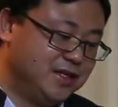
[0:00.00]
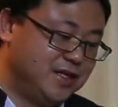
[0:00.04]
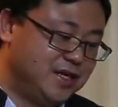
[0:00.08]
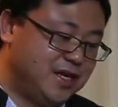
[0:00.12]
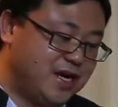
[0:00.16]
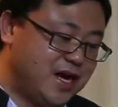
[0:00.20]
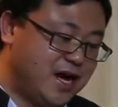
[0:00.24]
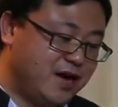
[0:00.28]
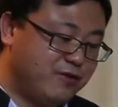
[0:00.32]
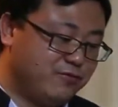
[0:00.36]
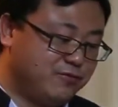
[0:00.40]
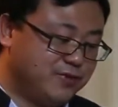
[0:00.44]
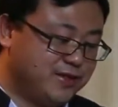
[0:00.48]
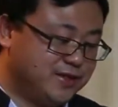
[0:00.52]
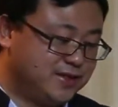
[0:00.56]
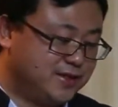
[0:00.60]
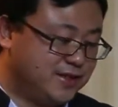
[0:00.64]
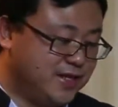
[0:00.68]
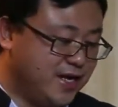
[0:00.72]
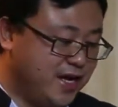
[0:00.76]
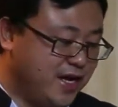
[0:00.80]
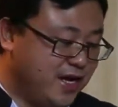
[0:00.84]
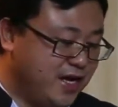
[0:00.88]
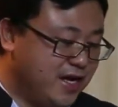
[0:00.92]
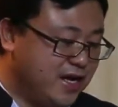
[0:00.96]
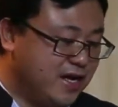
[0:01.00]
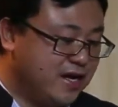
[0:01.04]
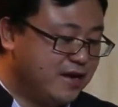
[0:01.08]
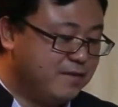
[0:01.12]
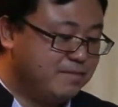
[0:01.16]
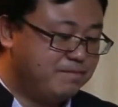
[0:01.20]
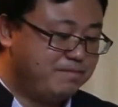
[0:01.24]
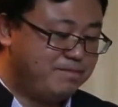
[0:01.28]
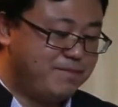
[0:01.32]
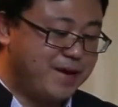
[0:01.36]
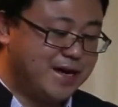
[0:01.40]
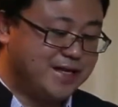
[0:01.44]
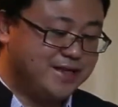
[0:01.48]
I would say
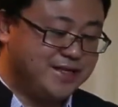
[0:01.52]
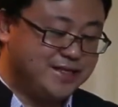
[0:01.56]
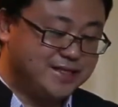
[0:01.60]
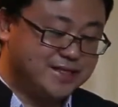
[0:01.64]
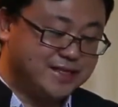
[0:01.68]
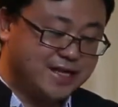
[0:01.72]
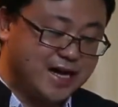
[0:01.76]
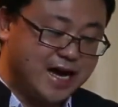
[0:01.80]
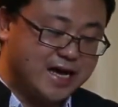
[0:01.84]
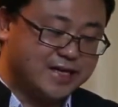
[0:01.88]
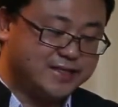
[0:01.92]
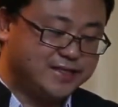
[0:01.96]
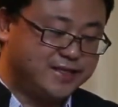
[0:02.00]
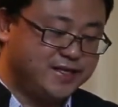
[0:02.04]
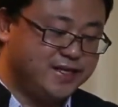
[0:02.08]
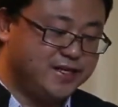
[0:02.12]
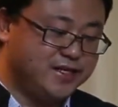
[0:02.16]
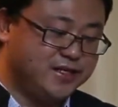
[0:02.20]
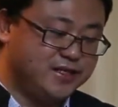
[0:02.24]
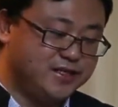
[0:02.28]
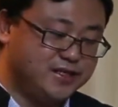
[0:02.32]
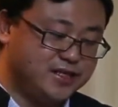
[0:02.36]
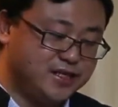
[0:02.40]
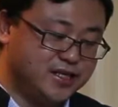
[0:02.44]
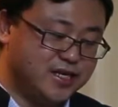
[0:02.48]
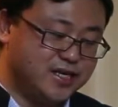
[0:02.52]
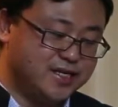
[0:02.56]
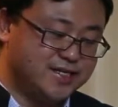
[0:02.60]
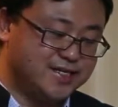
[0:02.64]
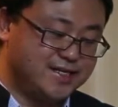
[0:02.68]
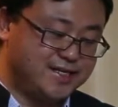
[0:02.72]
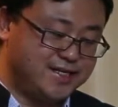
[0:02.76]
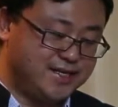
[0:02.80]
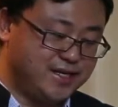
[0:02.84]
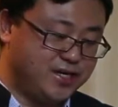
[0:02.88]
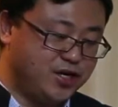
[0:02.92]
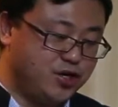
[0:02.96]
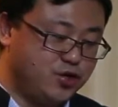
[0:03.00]
by discussing the
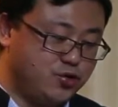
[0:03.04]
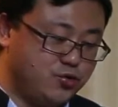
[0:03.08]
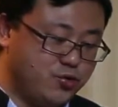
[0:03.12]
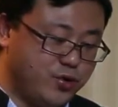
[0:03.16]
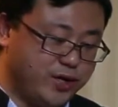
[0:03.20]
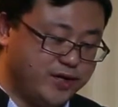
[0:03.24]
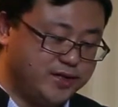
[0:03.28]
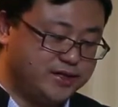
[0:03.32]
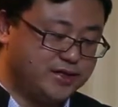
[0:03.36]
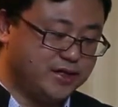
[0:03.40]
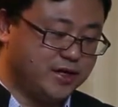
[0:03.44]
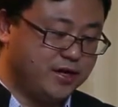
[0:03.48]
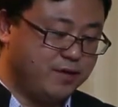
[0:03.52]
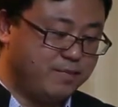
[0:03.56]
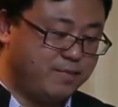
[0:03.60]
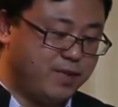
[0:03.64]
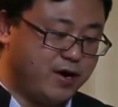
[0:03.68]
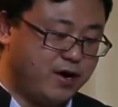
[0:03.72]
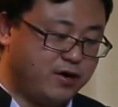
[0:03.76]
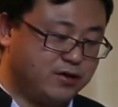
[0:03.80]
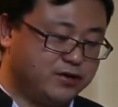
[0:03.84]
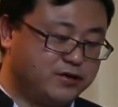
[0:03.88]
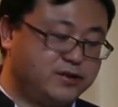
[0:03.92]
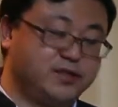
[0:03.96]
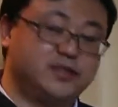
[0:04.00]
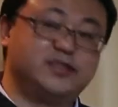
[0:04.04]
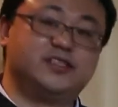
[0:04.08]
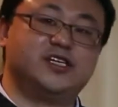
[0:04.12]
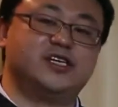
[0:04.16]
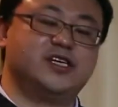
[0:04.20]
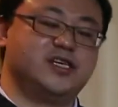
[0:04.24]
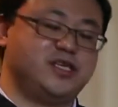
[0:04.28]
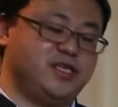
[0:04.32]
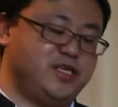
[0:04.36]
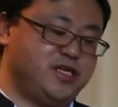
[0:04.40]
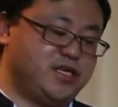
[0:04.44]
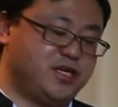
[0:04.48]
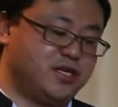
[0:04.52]
theories about
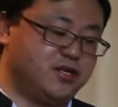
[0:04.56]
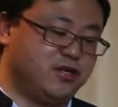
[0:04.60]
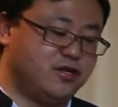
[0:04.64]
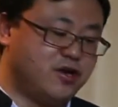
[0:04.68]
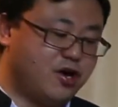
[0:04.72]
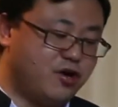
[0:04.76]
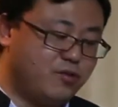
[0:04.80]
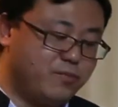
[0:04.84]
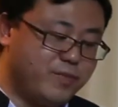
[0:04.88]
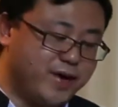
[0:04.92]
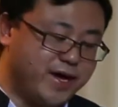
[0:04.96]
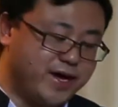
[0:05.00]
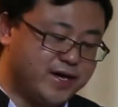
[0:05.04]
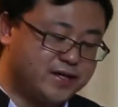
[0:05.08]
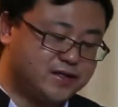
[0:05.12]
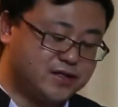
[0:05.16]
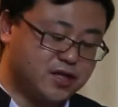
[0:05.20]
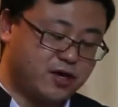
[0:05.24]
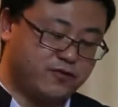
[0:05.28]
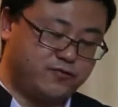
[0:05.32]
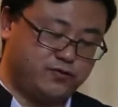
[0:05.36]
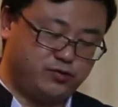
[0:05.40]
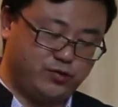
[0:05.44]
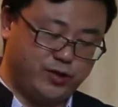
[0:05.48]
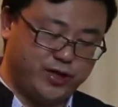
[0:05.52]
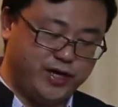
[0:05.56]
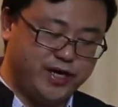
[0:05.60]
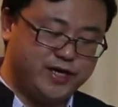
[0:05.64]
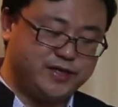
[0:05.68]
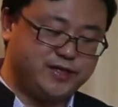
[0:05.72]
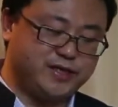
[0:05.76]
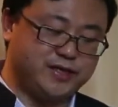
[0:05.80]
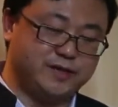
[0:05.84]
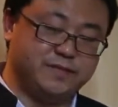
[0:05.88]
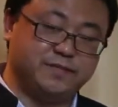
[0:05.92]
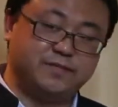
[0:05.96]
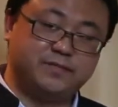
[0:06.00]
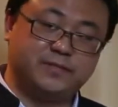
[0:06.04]
the economics of
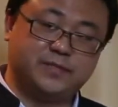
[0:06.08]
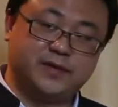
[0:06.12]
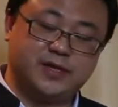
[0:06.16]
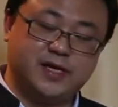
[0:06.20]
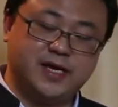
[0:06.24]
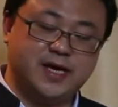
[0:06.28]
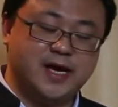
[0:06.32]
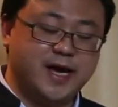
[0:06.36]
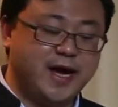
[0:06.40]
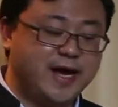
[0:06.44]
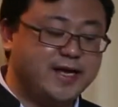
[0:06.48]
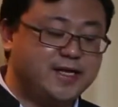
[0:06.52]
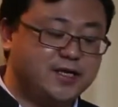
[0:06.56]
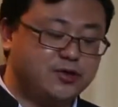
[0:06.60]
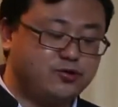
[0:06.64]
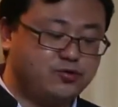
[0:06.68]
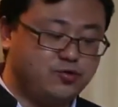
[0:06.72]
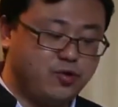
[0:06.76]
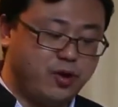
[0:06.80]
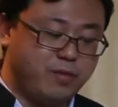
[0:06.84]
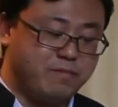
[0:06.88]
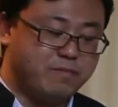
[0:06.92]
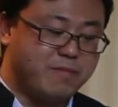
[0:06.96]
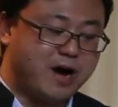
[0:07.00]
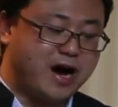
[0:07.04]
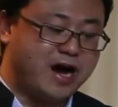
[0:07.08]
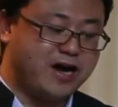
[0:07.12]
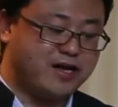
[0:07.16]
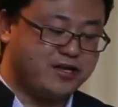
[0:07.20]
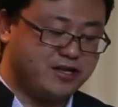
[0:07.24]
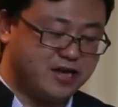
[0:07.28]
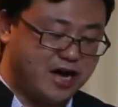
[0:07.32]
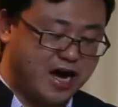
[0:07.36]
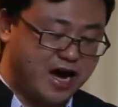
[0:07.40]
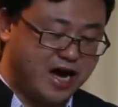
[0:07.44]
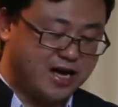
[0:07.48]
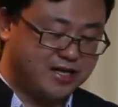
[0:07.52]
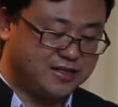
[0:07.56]
religion, it reminds
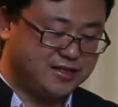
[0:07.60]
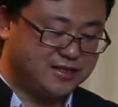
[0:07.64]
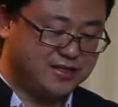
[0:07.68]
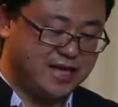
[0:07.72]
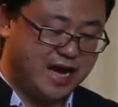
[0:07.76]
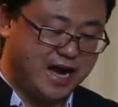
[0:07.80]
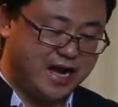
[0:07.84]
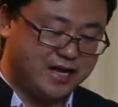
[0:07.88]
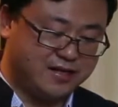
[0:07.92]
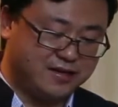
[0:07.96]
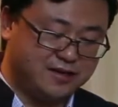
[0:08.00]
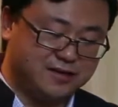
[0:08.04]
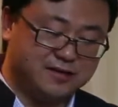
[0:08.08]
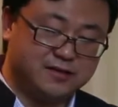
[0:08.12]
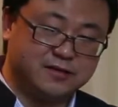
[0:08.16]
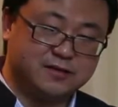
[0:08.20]
us that